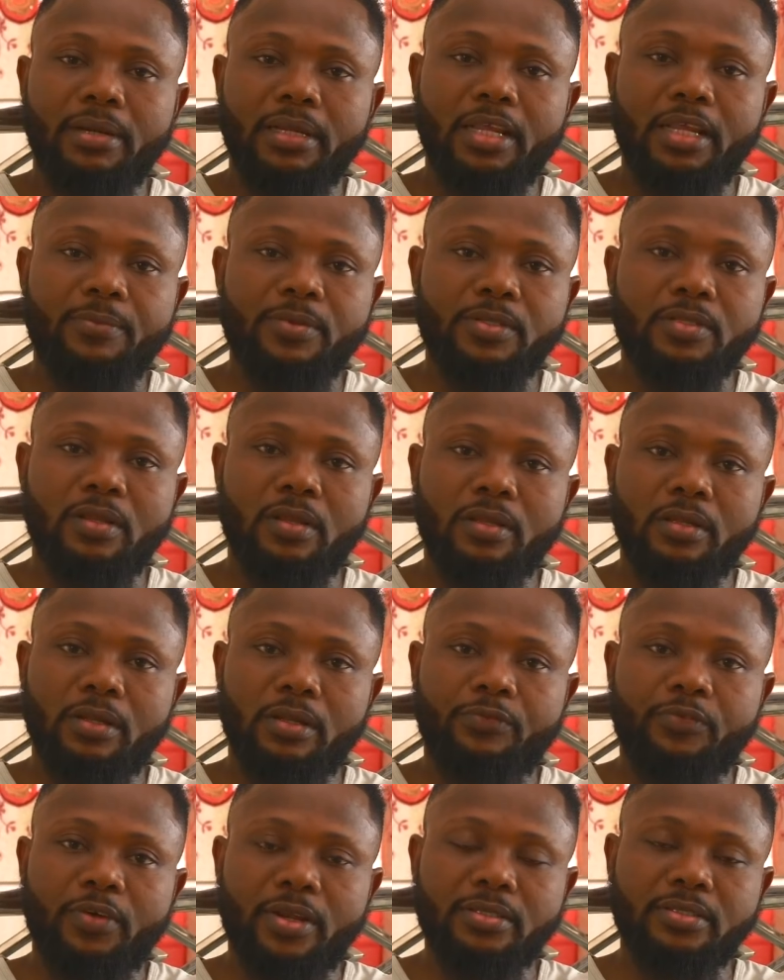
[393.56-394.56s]
My name is
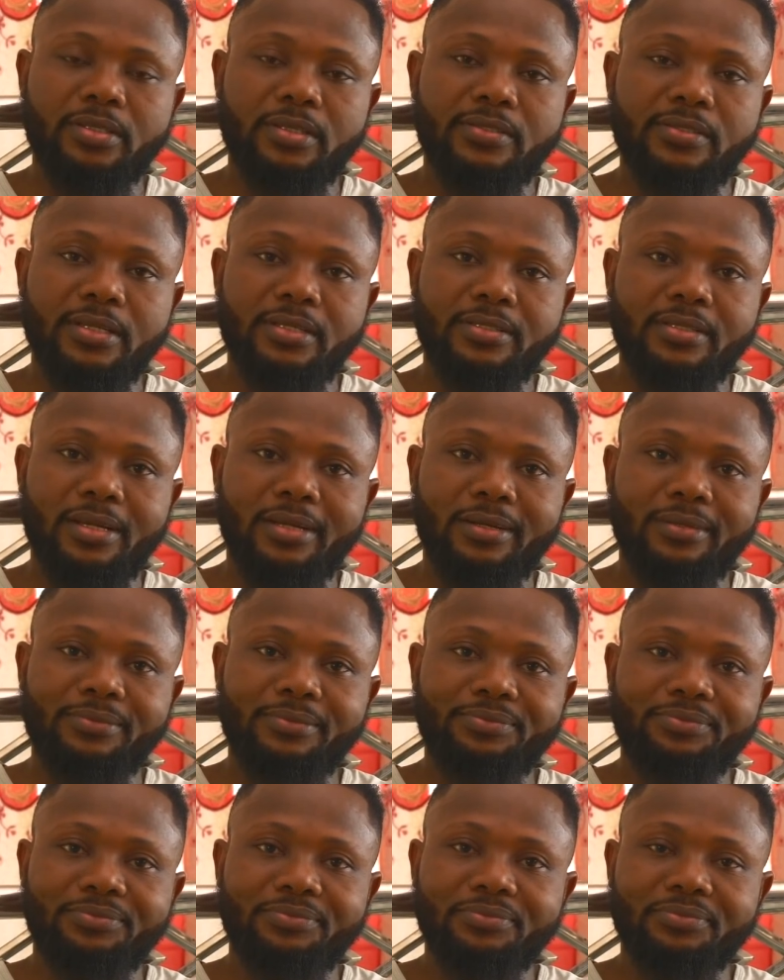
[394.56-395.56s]
Leonard Francis Eta.
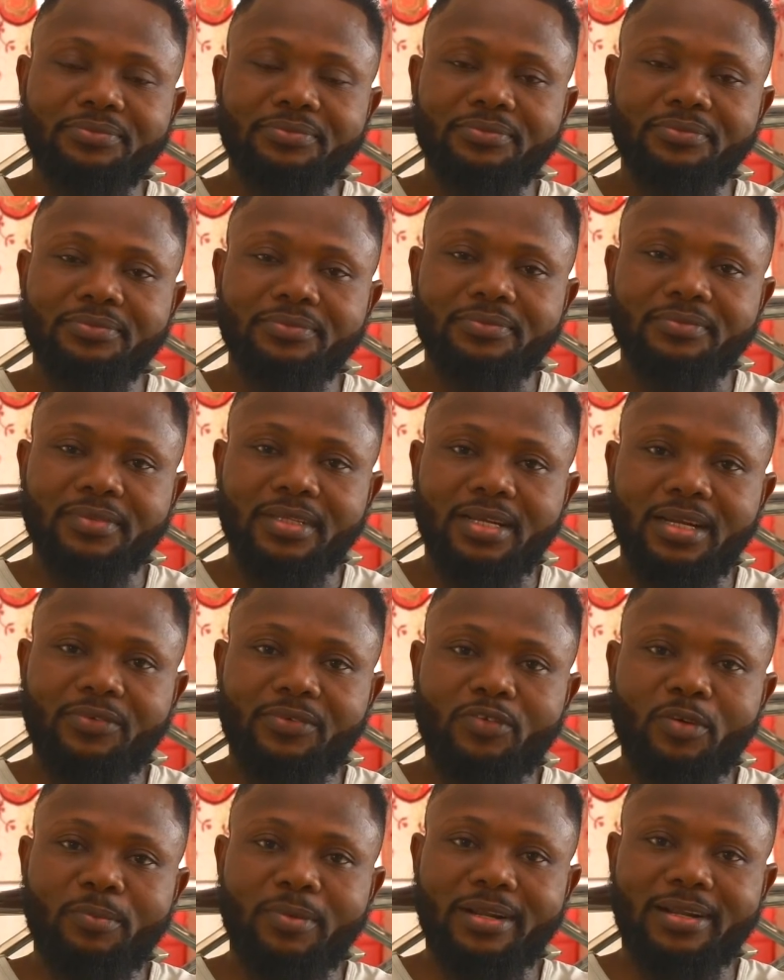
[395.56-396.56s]
I'm
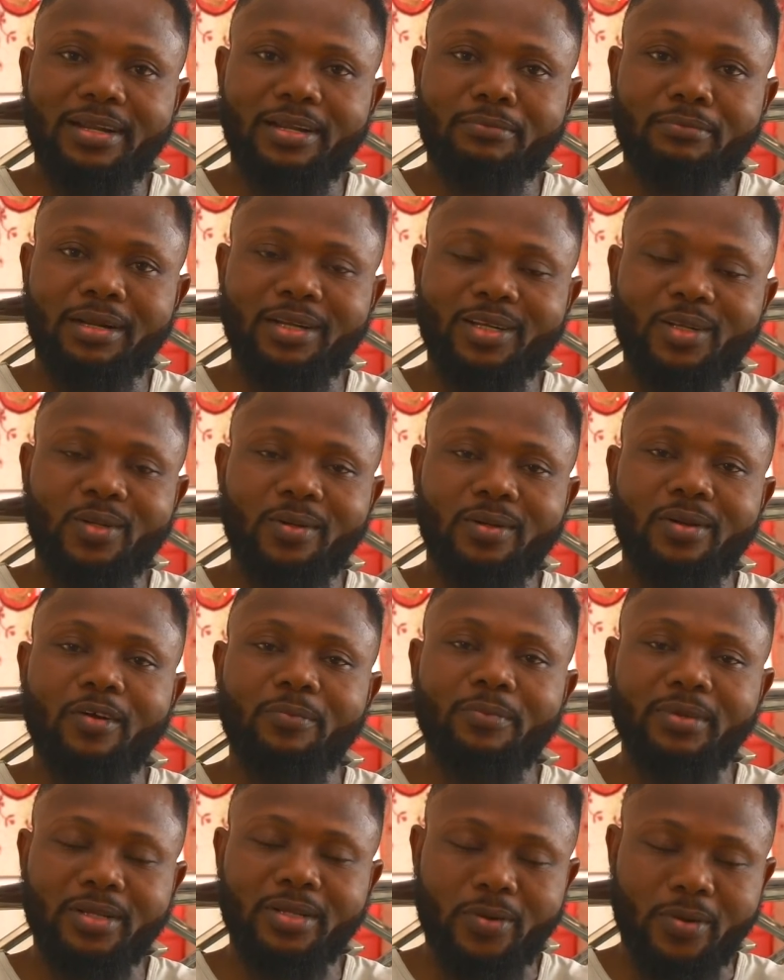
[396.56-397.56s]
from Akanpa Local
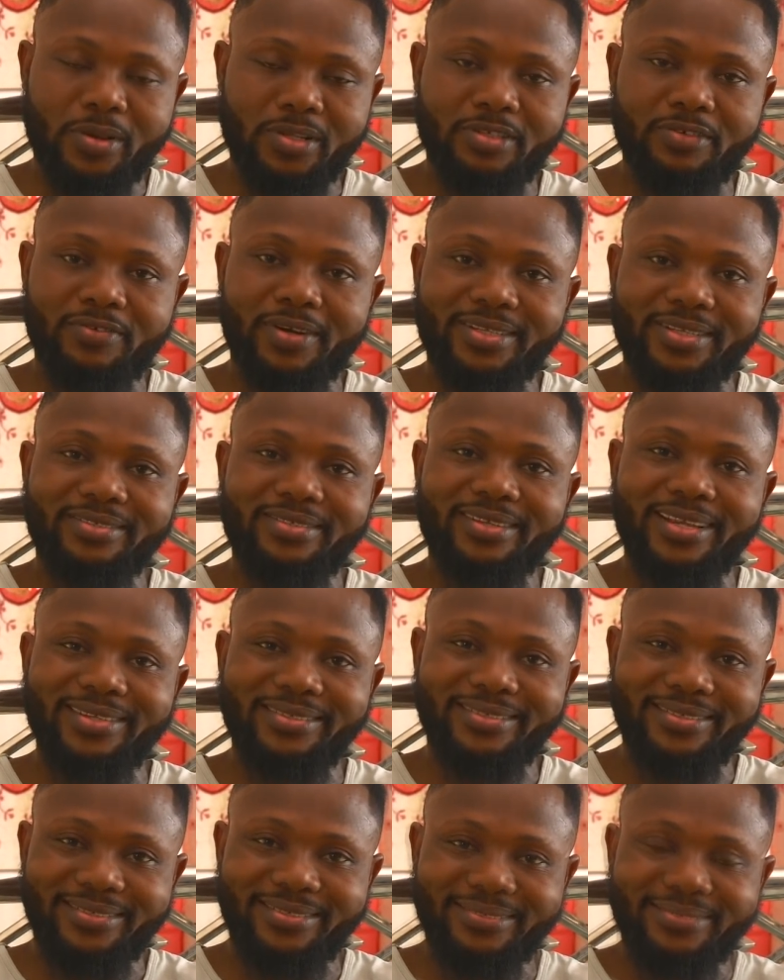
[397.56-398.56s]
Government, Cross River
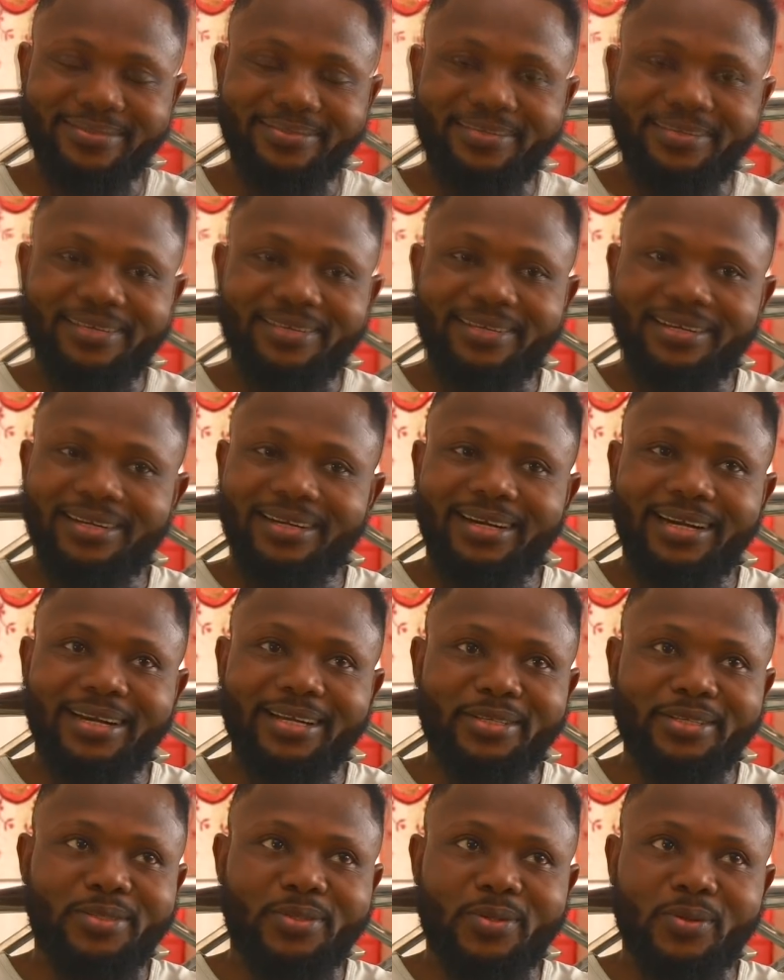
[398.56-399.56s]
State.
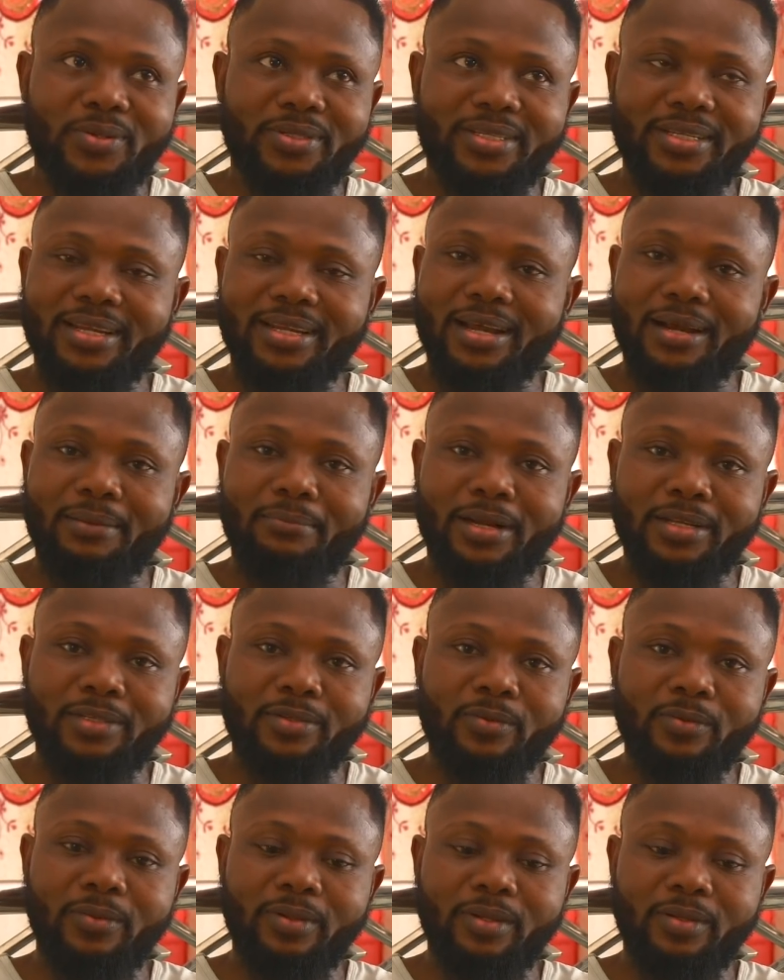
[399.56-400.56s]
I schooled in
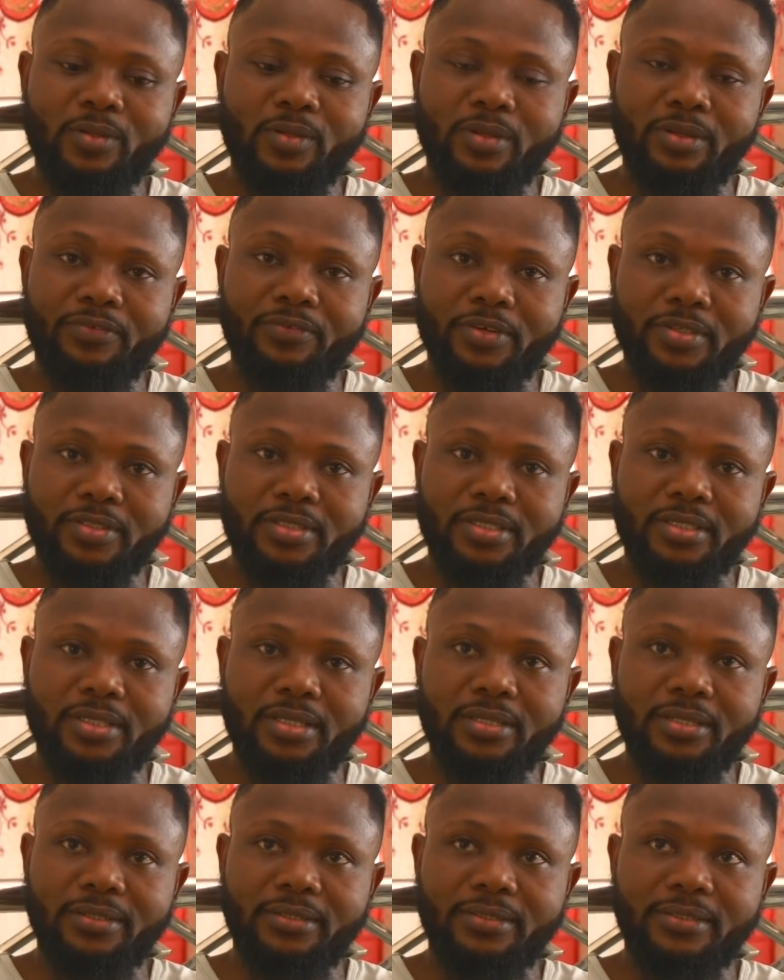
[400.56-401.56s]
Madubelu
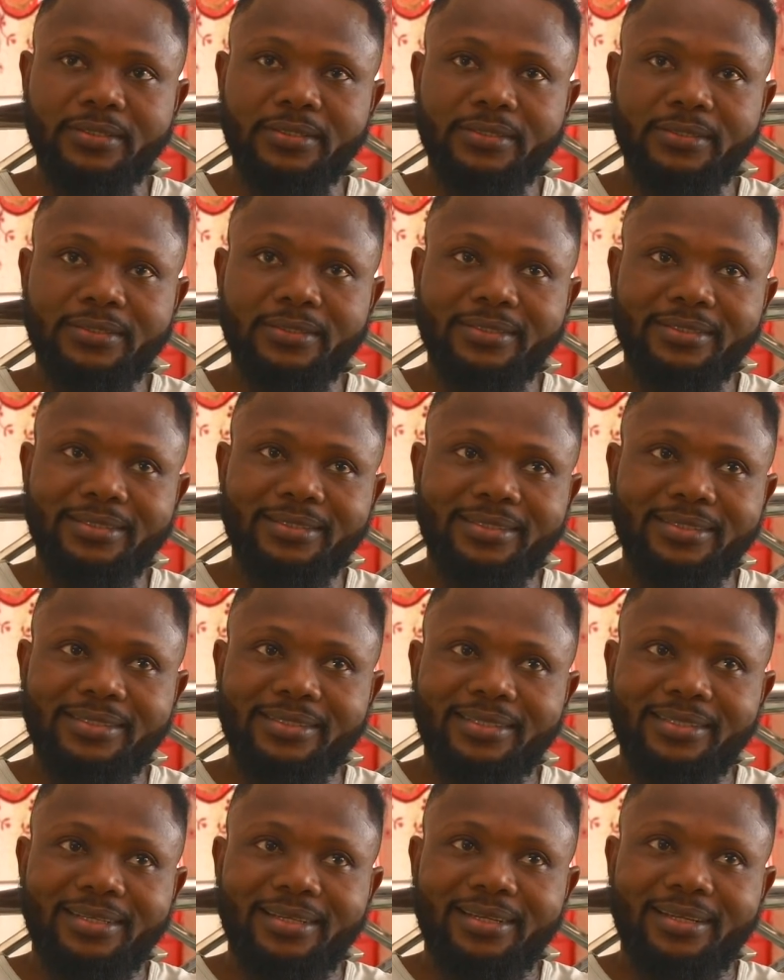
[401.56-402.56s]
University.
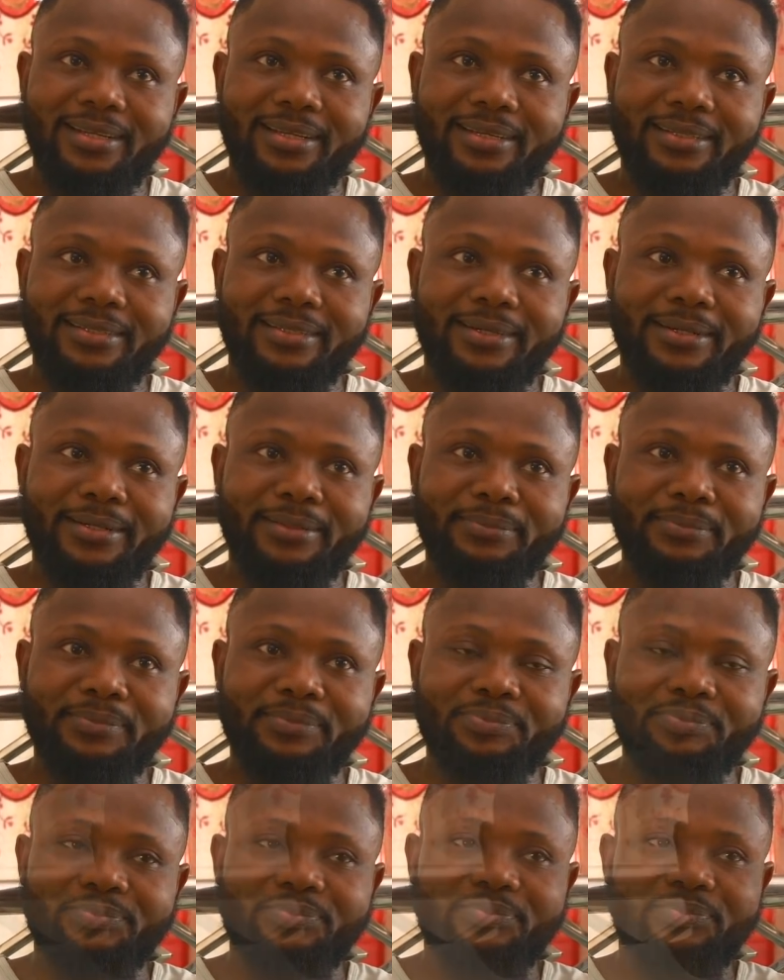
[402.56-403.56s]

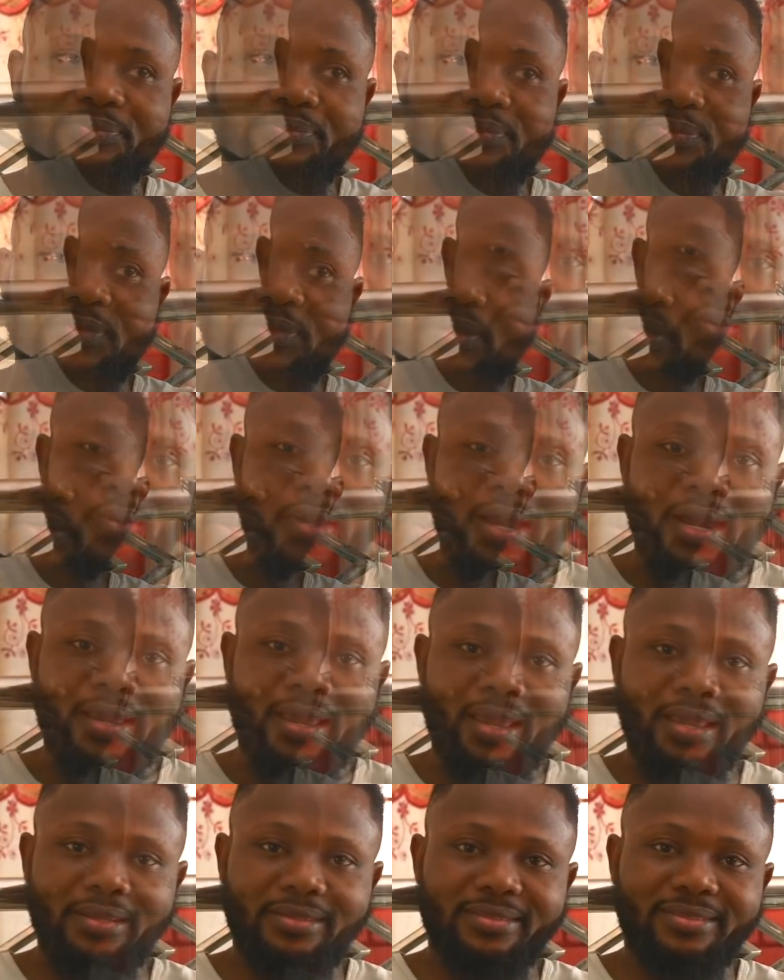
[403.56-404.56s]
And we are
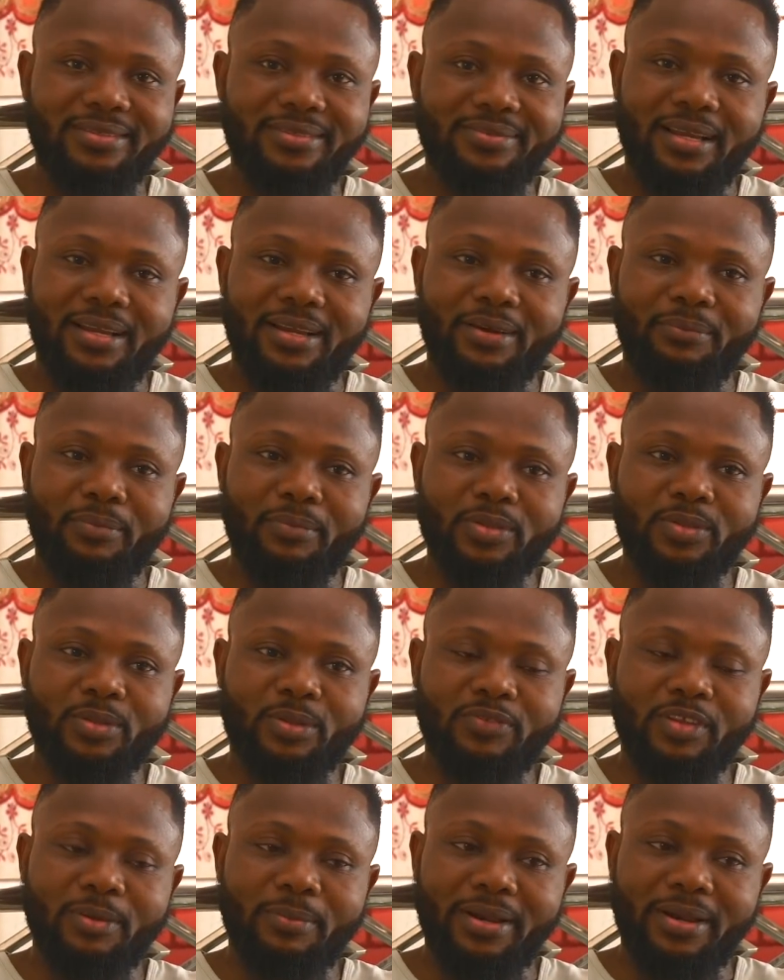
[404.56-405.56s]
eight. Most
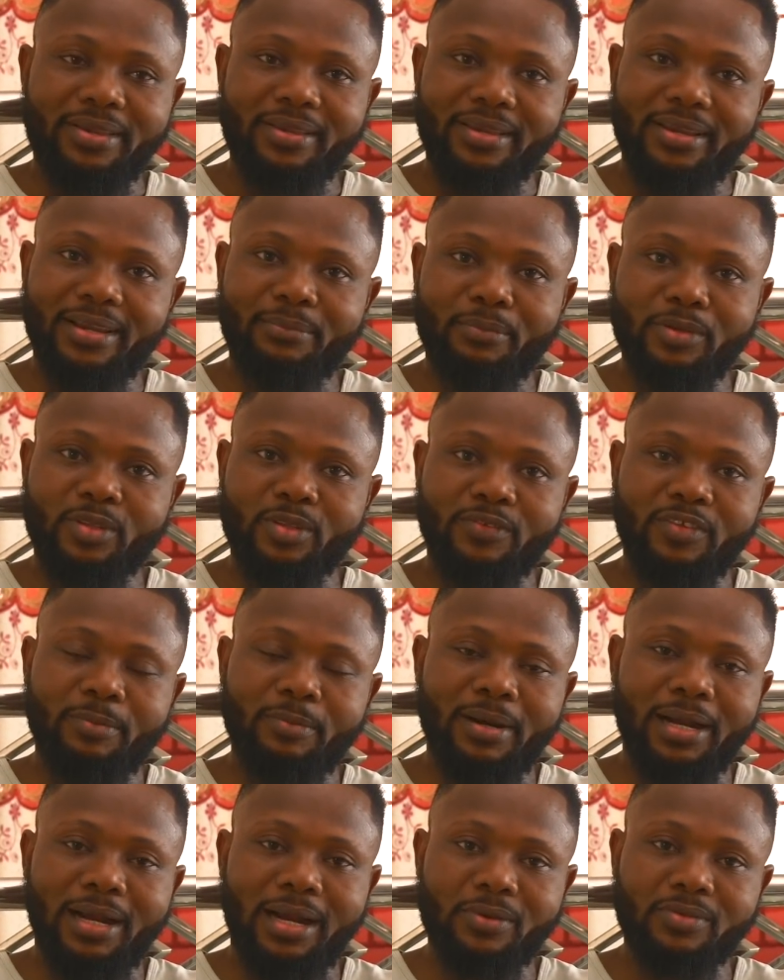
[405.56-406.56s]
of them are here, most of
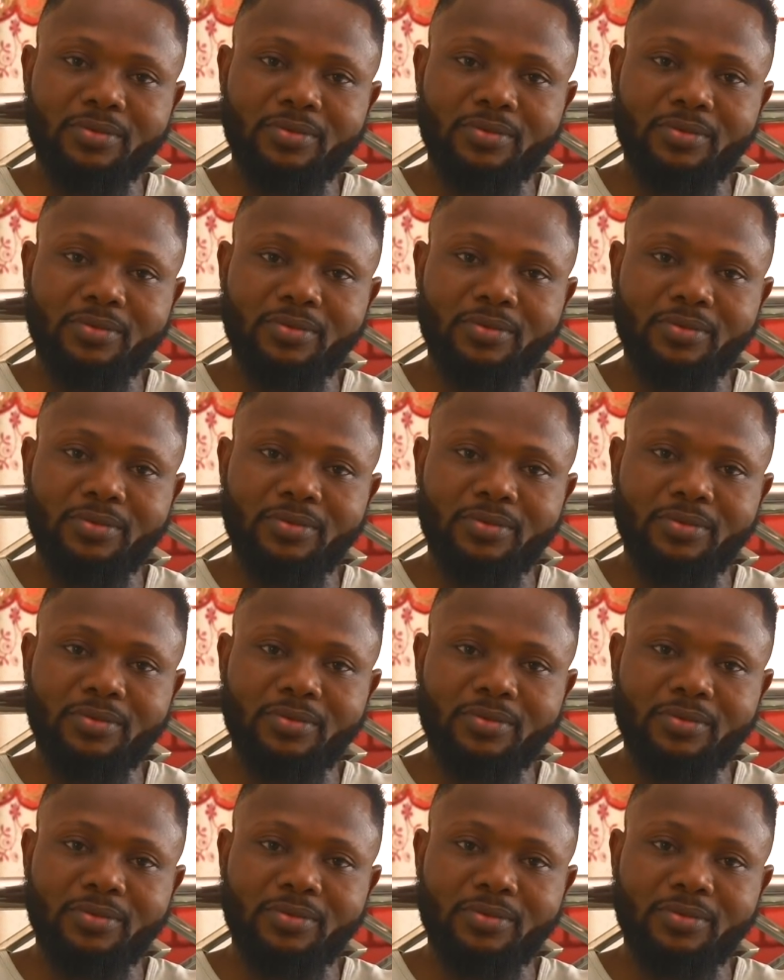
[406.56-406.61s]
them are